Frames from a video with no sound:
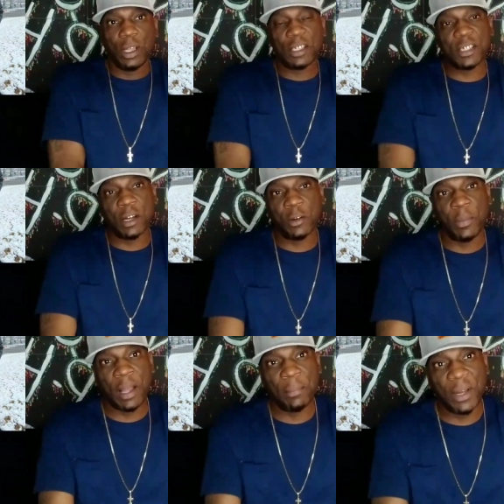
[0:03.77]
Let's talk
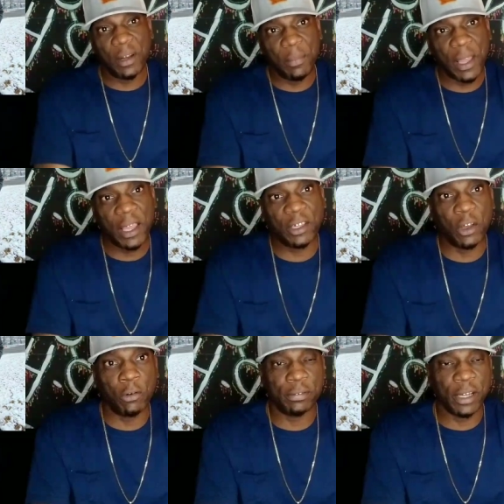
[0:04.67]
about Moneybagg
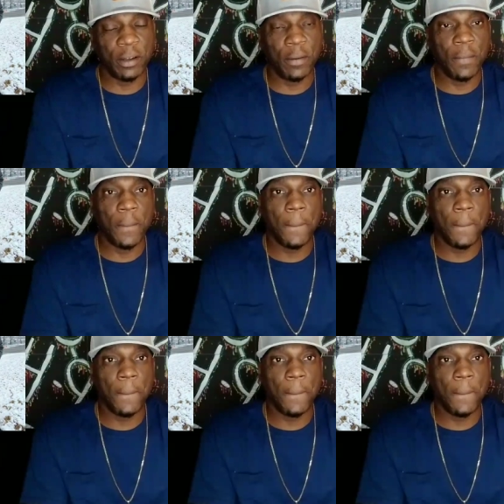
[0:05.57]
Yo, fam.